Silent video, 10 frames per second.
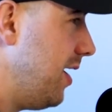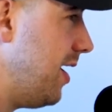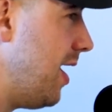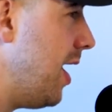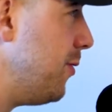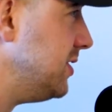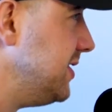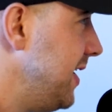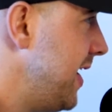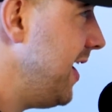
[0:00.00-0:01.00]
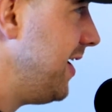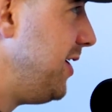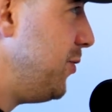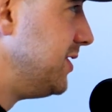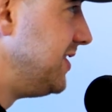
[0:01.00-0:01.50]
I was the air,
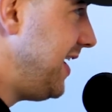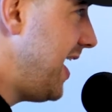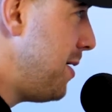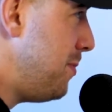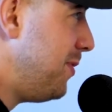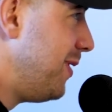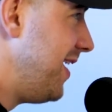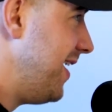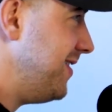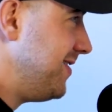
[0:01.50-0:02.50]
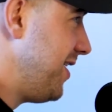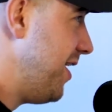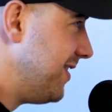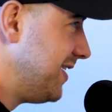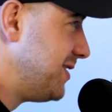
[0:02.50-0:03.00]
he was the ebb, and
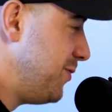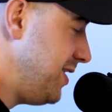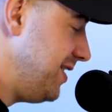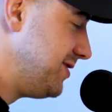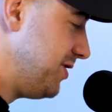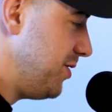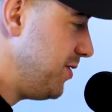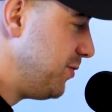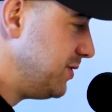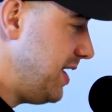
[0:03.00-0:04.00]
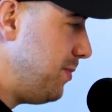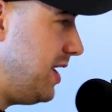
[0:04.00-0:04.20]
that's how so it was Eb and